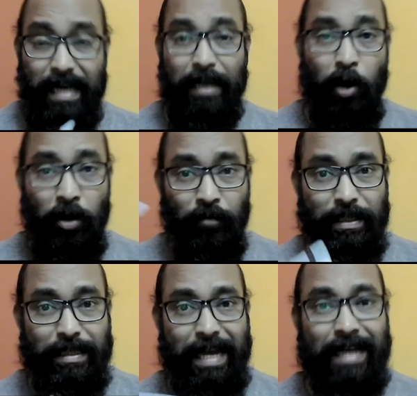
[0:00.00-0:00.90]
Along
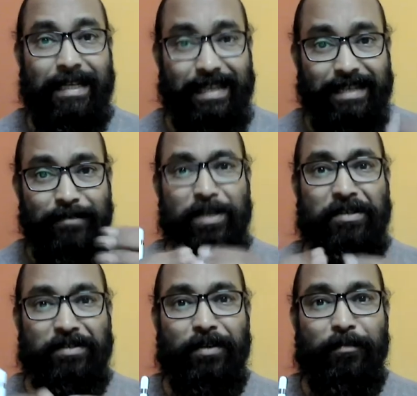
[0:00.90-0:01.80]
with that, there is a
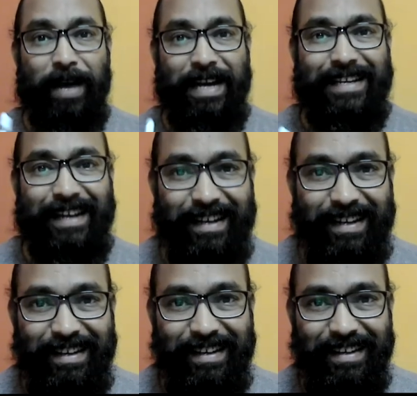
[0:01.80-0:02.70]
mixture of idea.
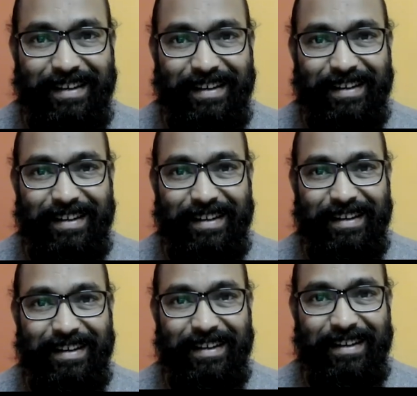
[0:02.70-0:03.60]

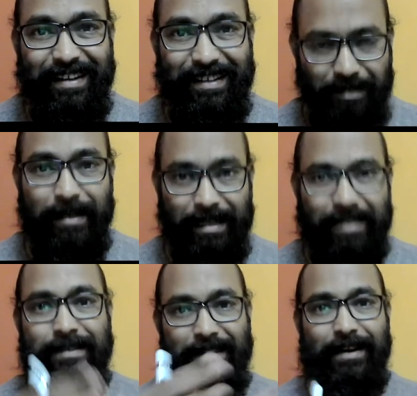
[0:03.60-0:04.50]

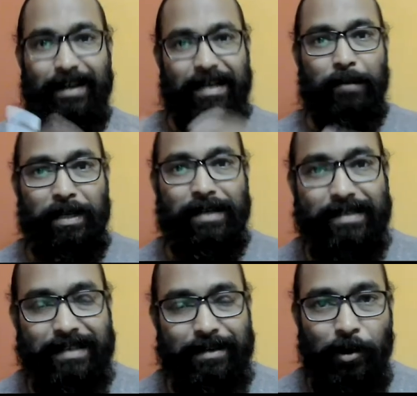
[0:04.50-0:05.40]
Nonetheless, there are
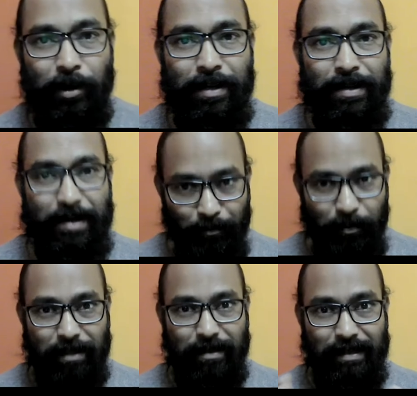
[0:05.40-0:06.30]
chemicals and all,
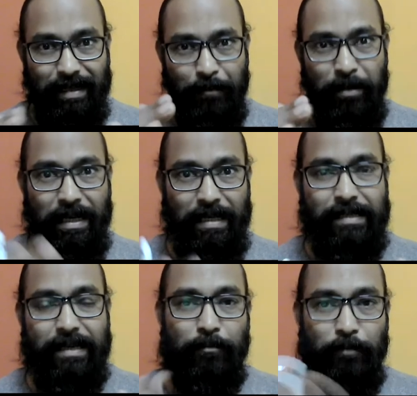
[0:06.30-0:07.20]
but
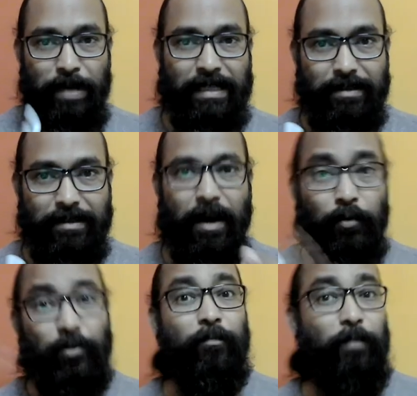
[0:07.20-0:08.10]
chemicals are mixed
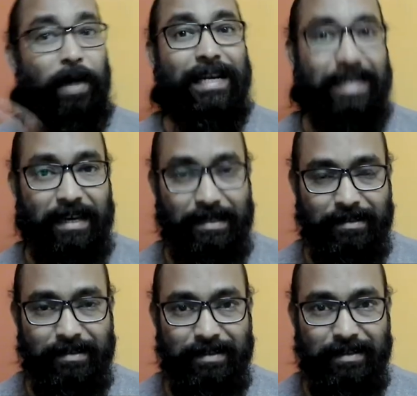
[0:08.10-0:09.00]
out of
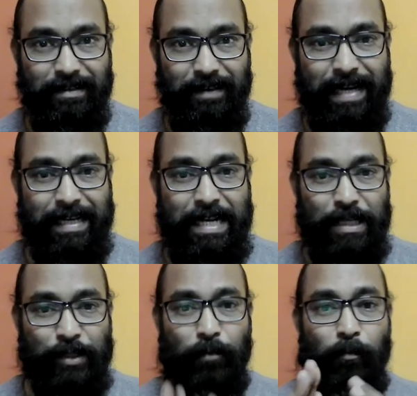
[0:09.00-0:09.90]
ideas, right?
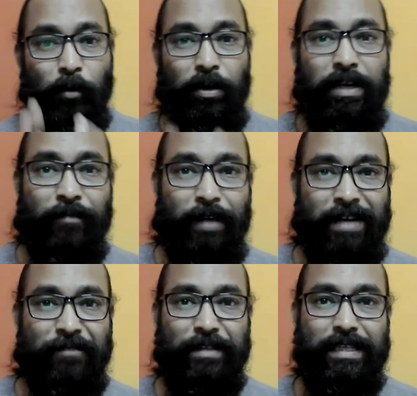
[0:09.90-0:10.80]
So
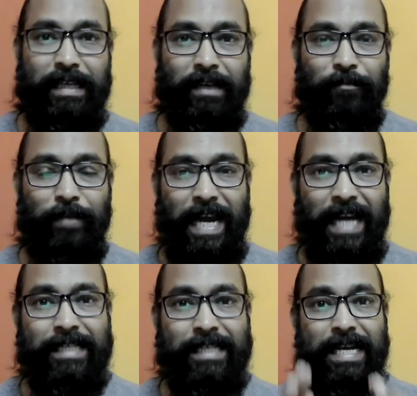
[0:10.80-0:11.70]
modified physical
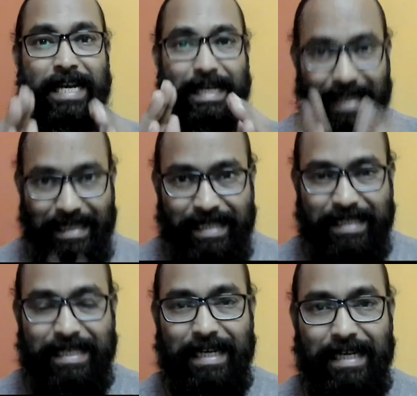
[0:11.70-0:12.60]
facts
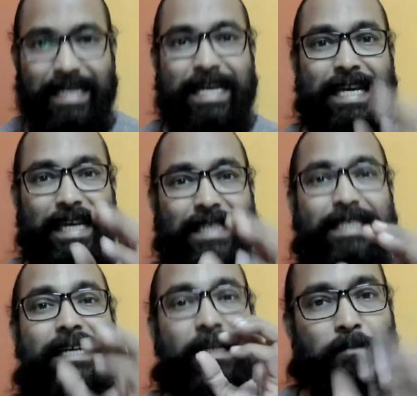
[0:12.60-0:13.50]
necessarily is
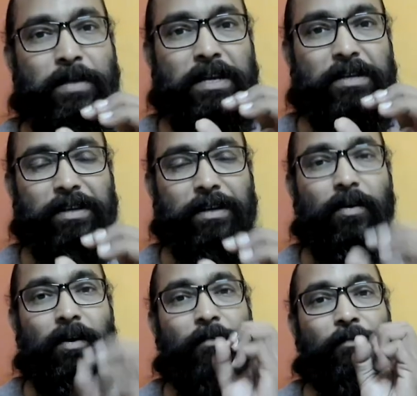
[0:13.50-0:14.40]
a combination
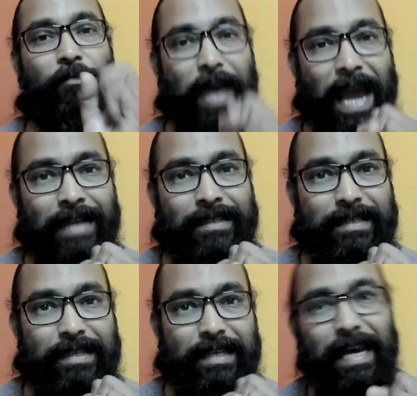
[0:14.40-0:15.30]
of
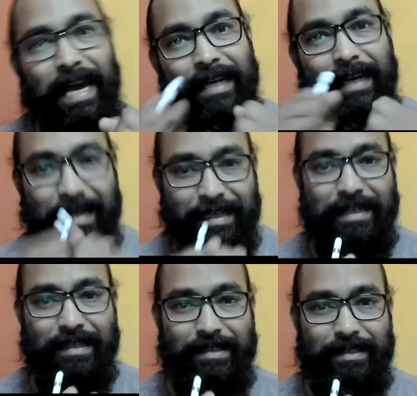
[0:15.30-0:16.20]
facts and
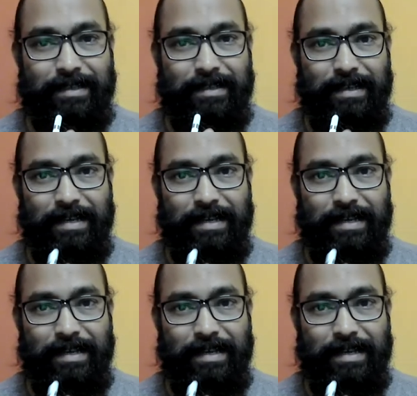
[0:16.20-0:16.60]
ideas.